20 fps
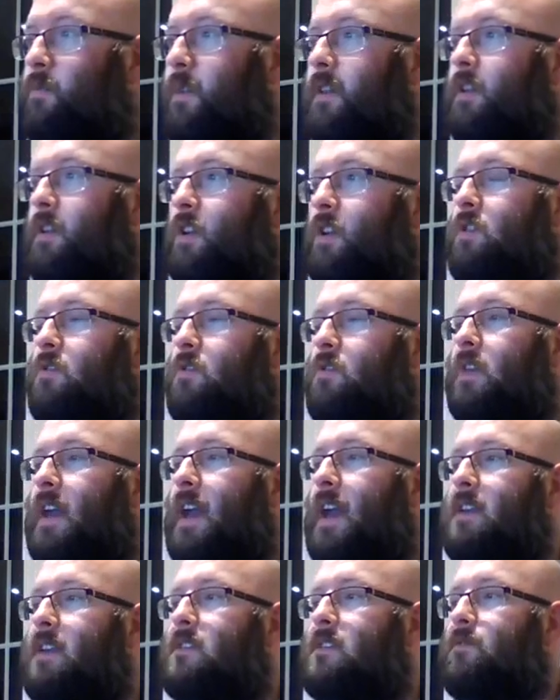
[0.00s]
to win the
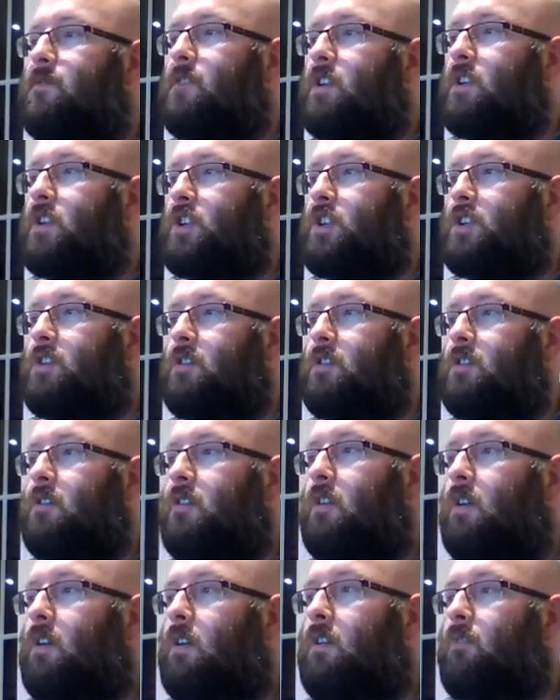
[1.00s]
UK's
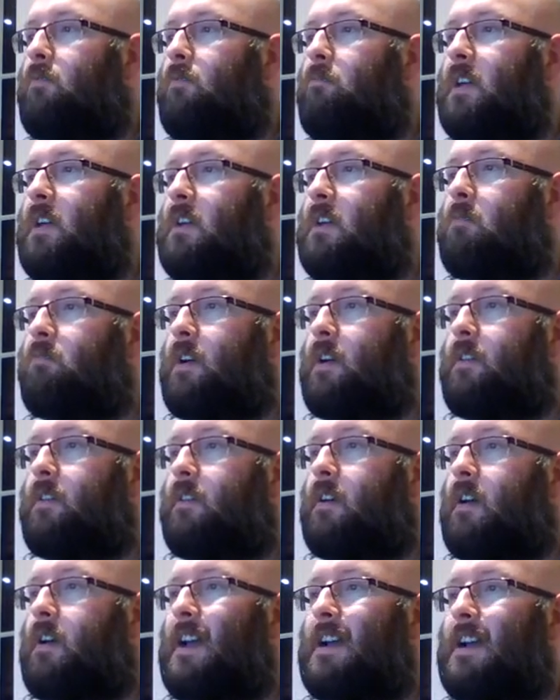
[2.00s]
version of Big
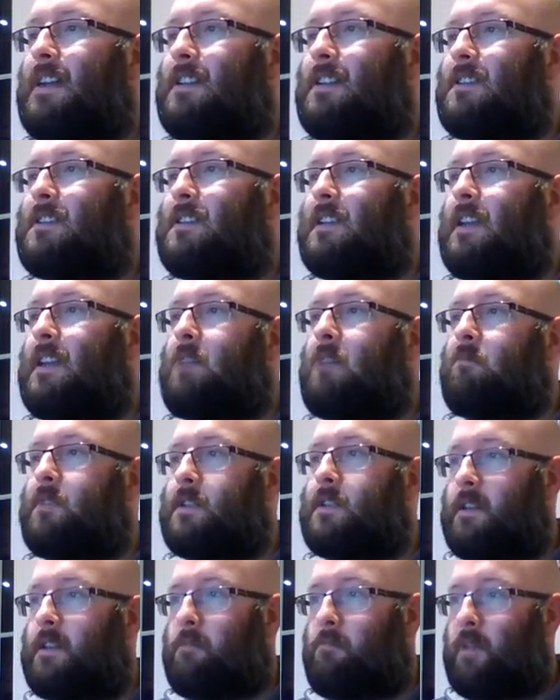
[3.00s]
Brother and
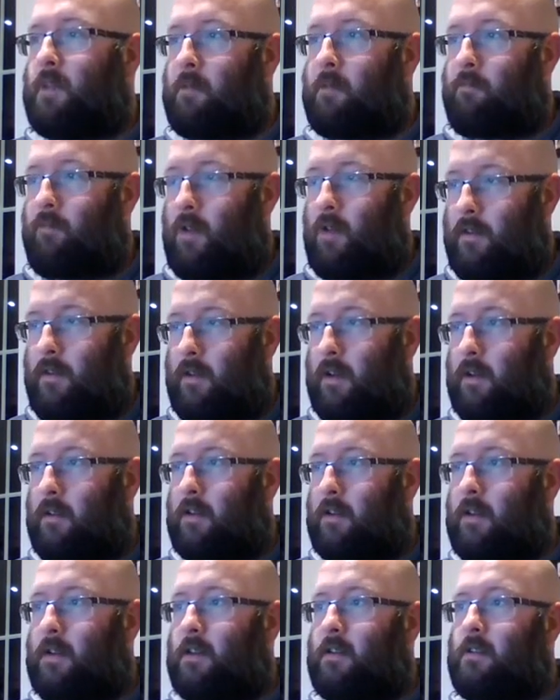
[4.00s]
Celebrity Big
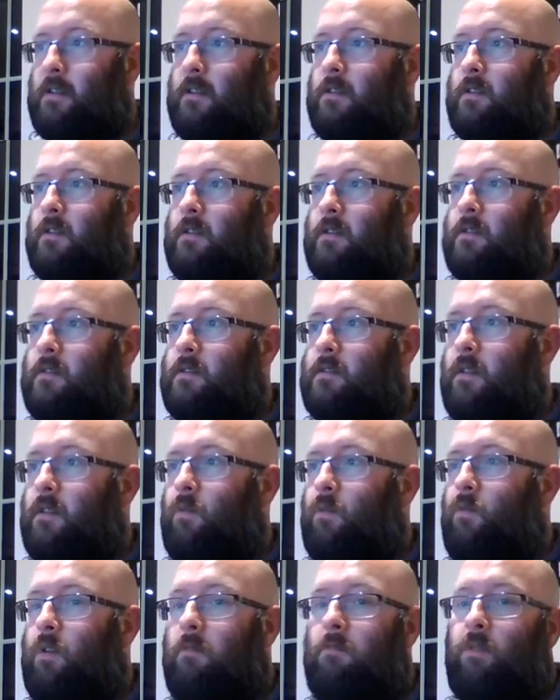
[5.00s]
Brother?
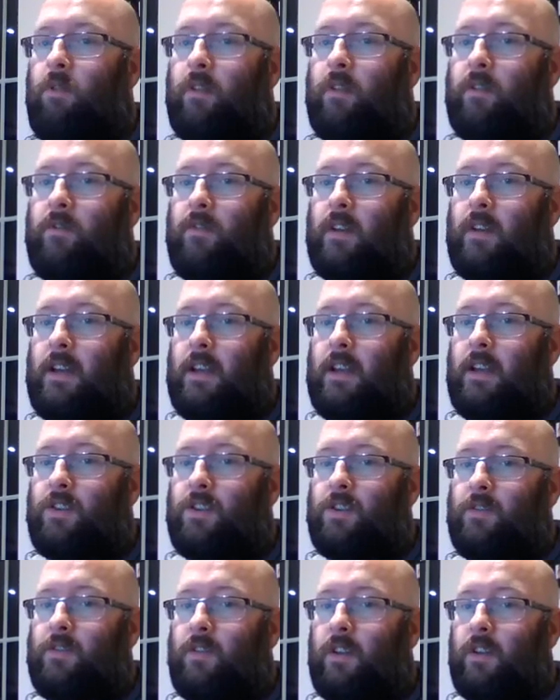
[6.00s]
So 1 point for
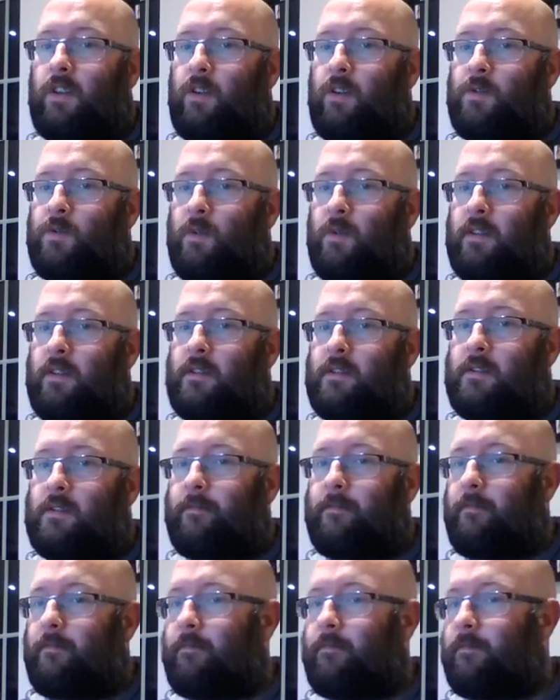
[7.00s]
each for those ones.